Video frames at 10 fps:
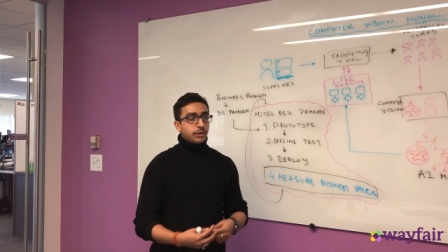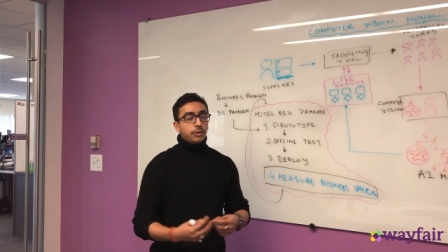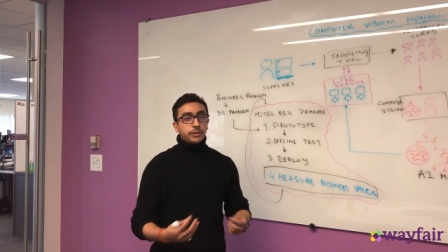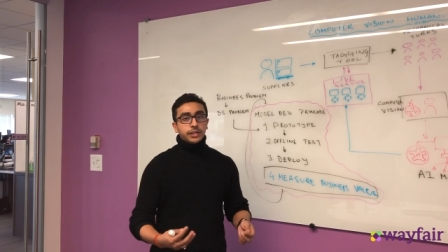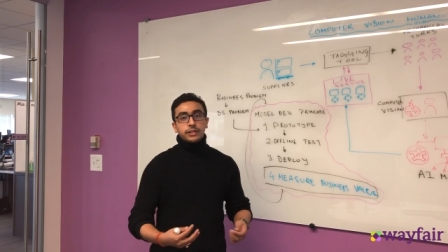we're
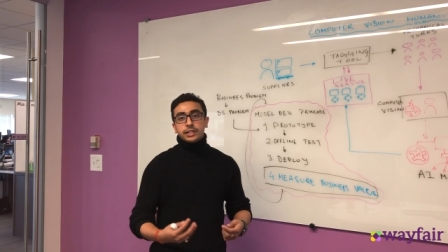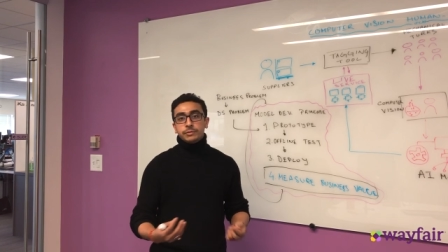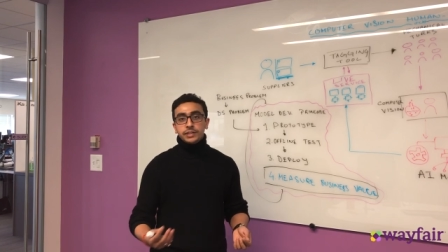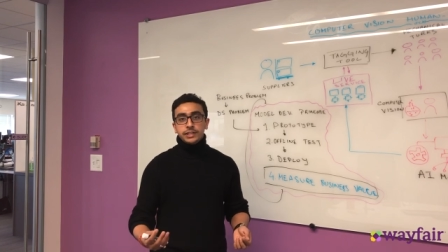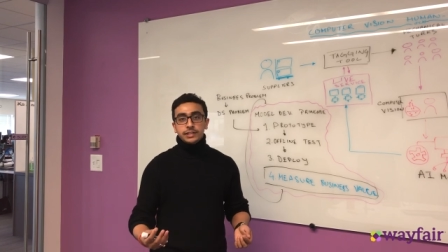operating on
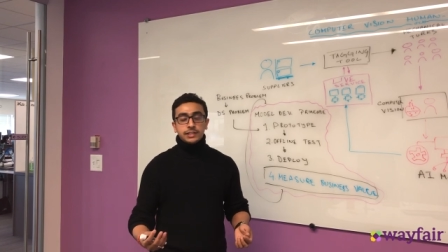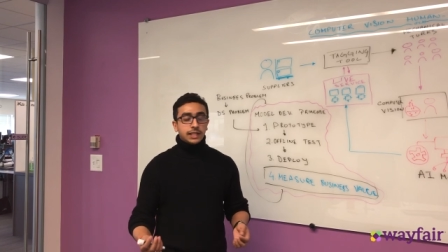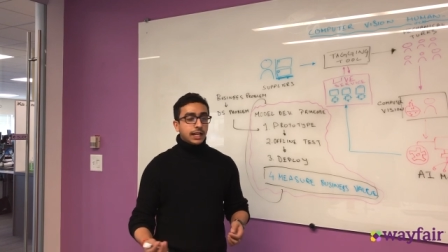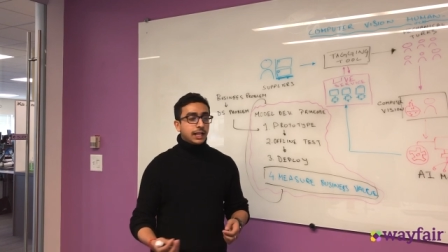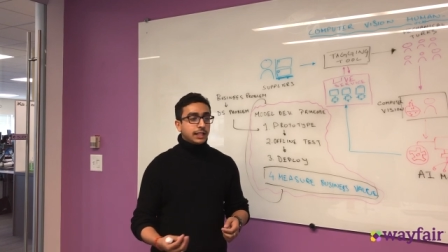images
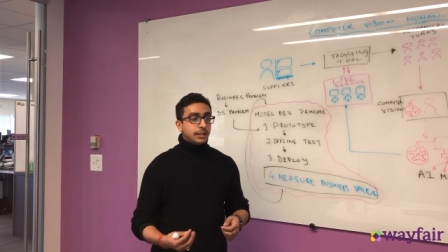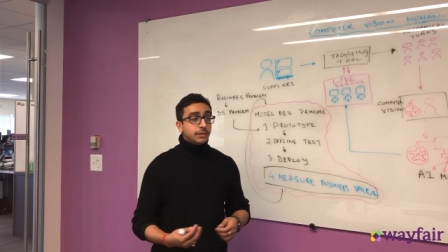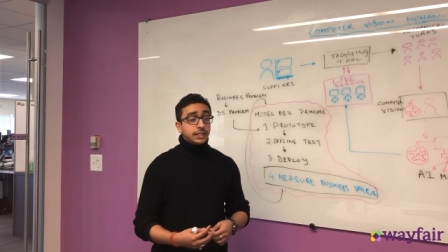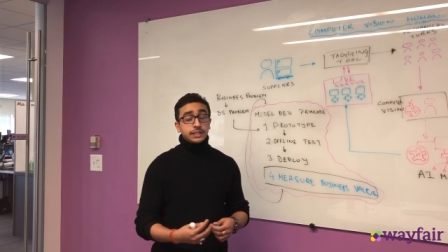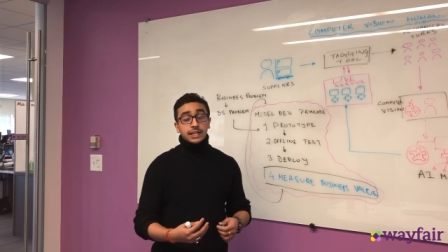and
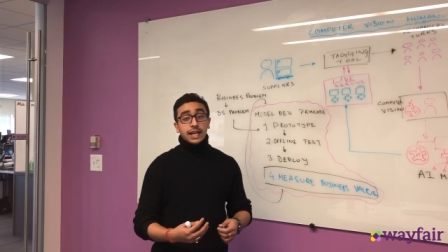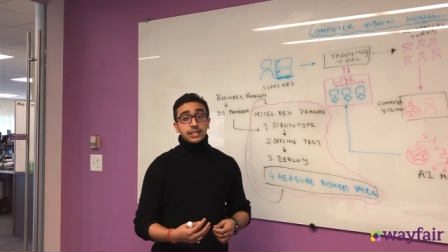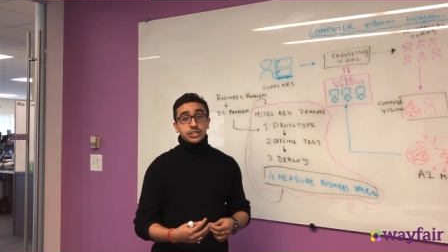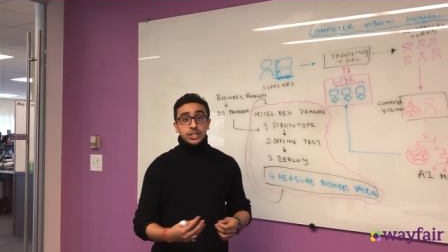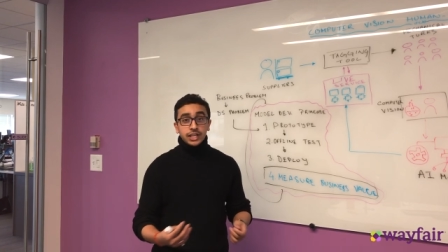images
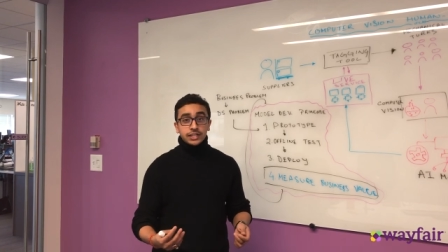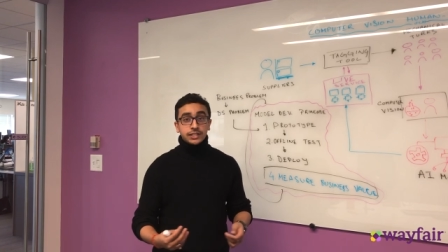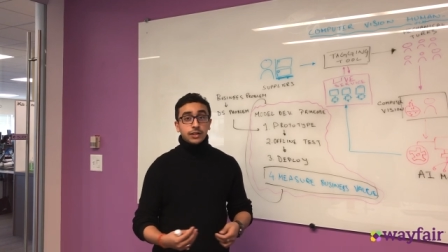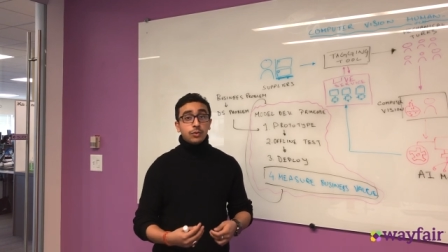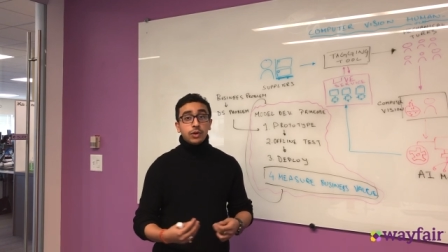can
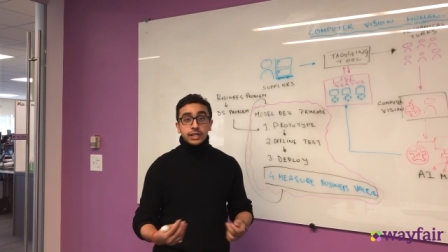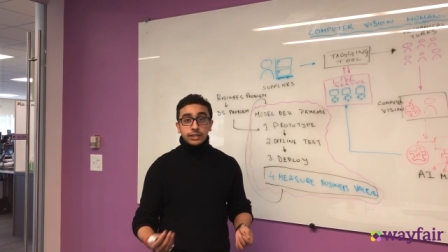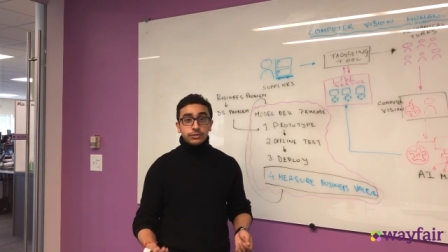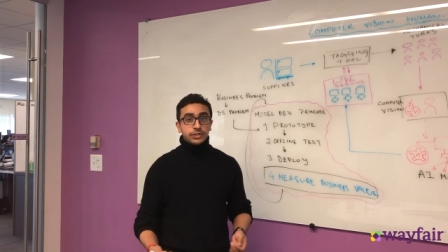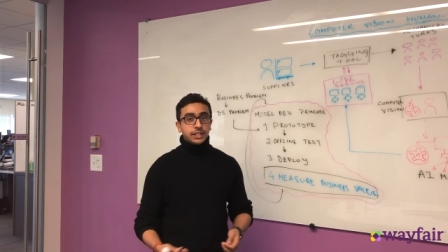change, their
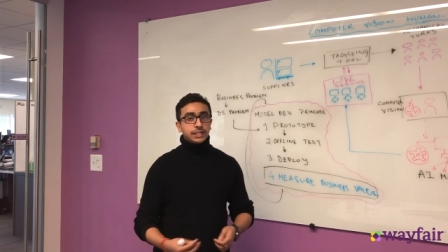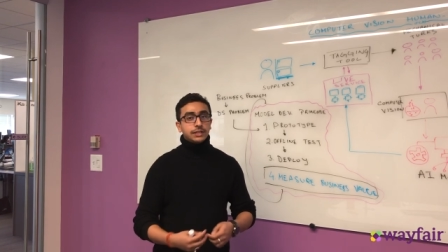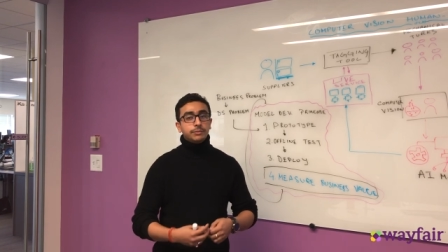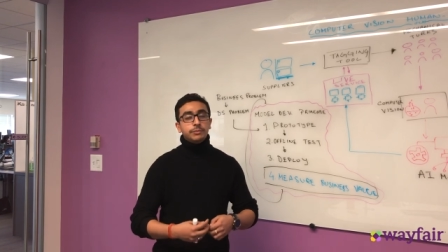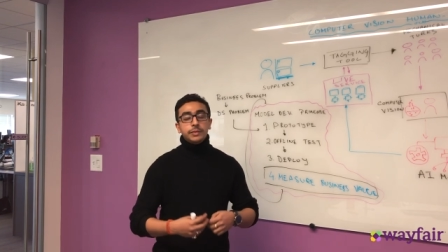quality could
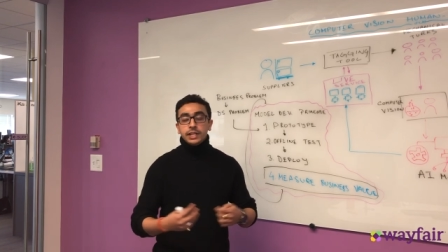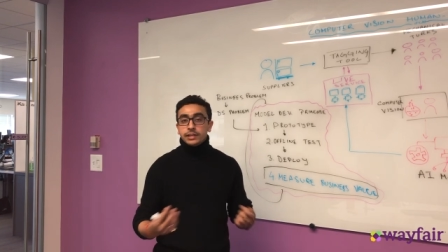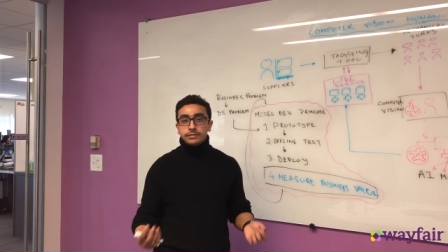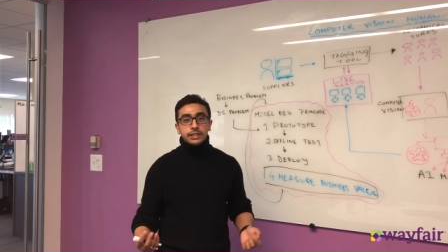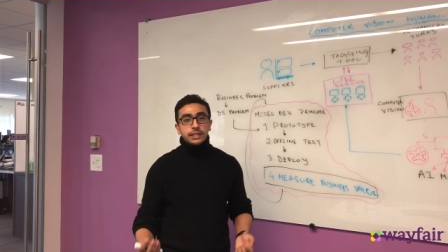change, a
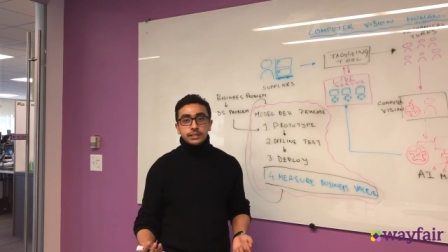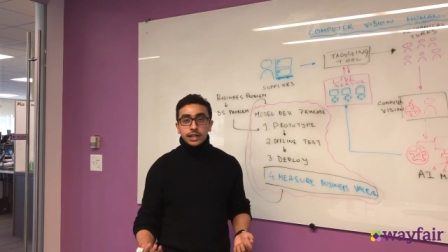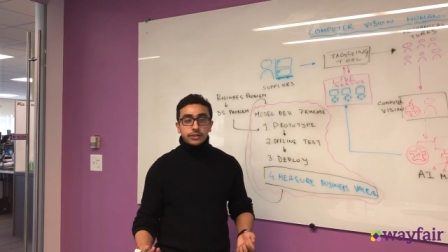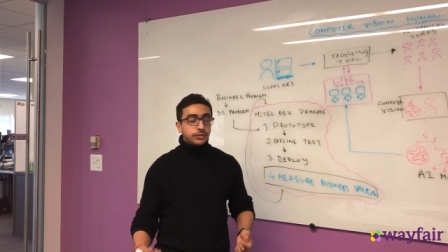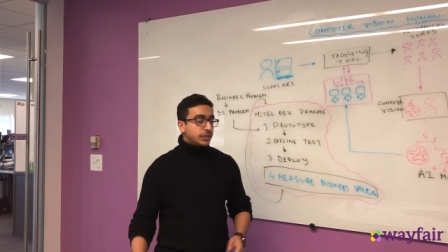million different things
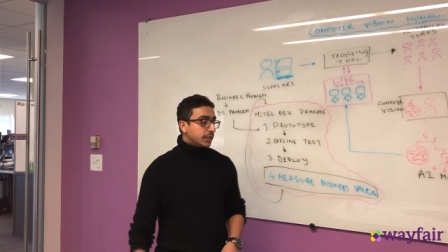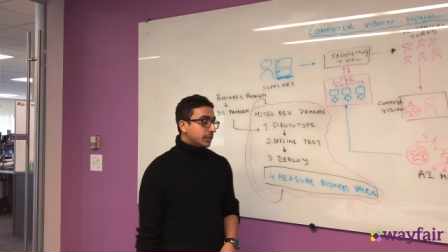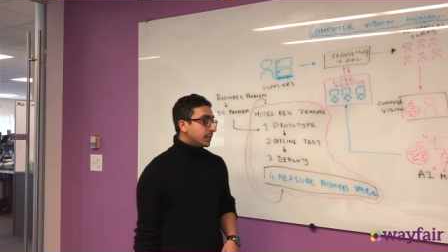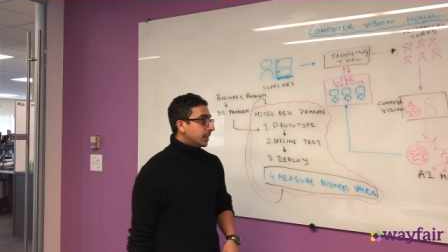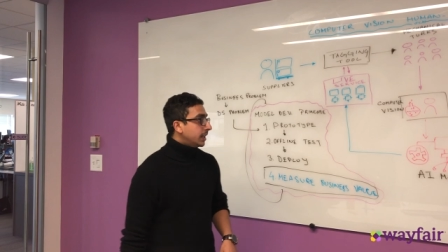that could
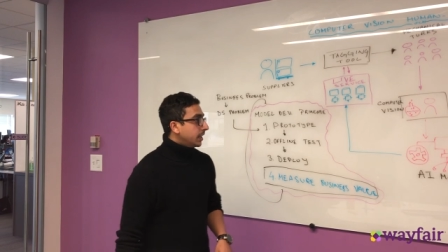change.